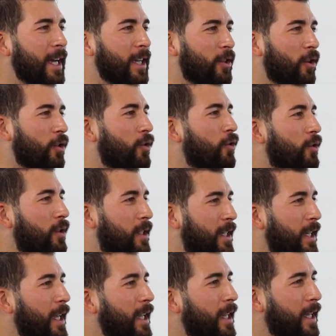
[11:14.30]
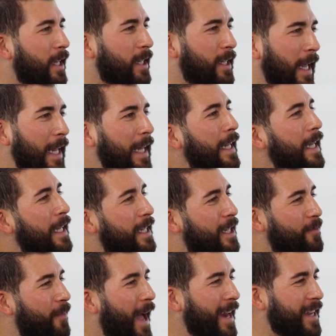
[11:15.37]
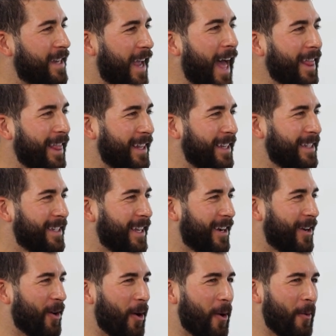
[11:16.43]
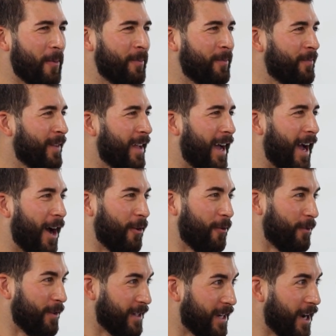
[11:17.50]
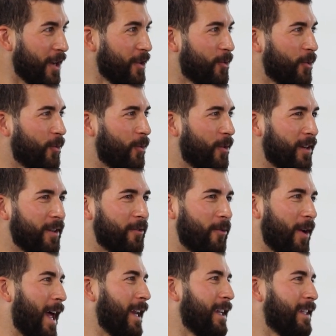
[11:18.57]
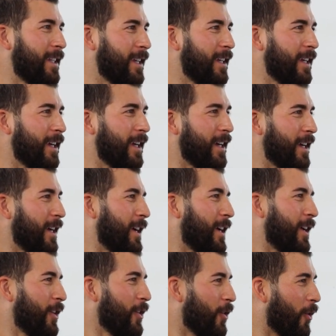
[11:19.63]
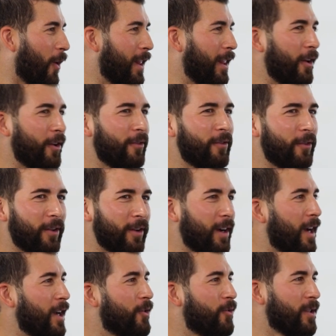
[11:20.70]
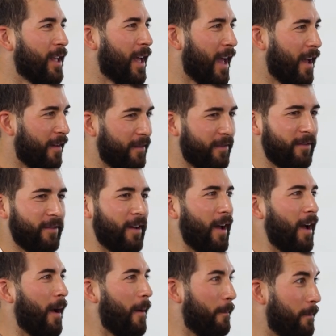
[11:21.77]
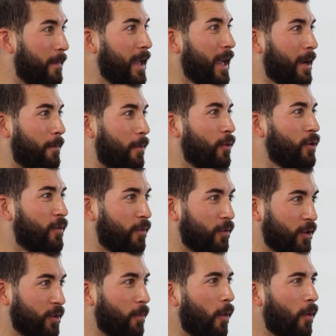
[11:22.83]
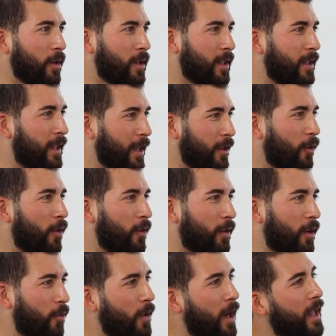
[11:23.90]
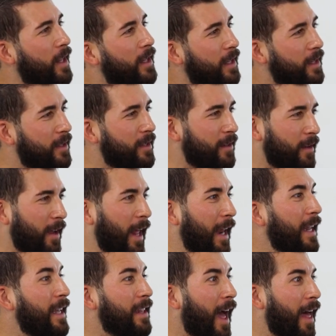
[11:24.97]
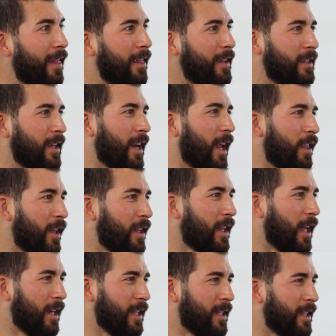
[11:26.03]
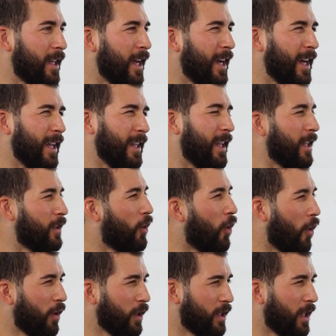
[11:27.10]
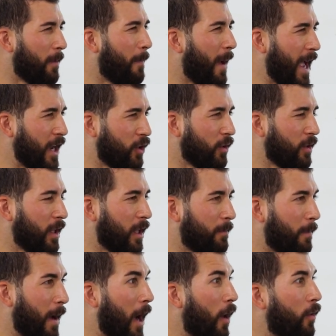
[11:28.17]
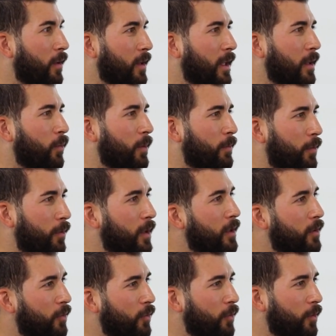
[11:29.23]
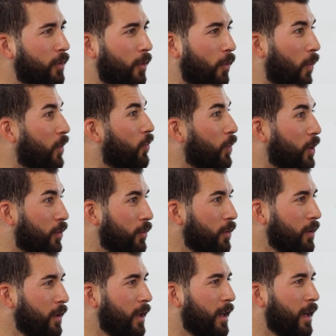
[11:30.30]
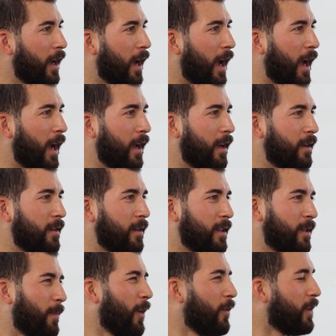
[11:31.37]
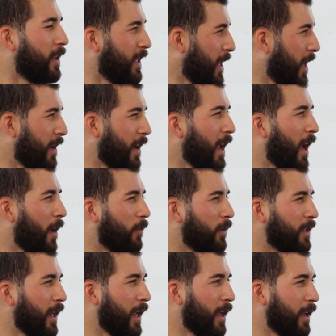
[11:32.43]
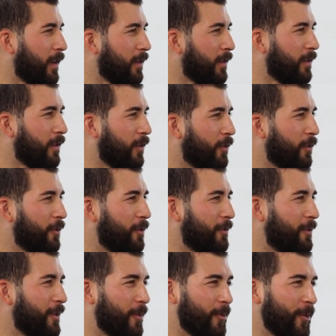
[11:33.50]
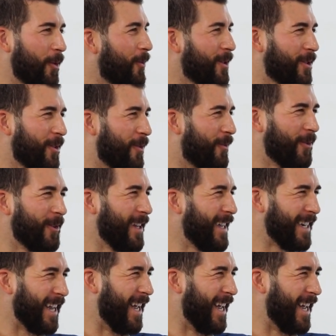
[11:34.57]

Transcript: So you'd see these elite Spanish athletes that come out of this country where in reality, you know, a lot of other countries that have a big push for sports, they don't create these elite athletes. And I think that it's that courage, that passion, that power that we put into what we do. And it's part of the DNA, I will say. So we always go full in.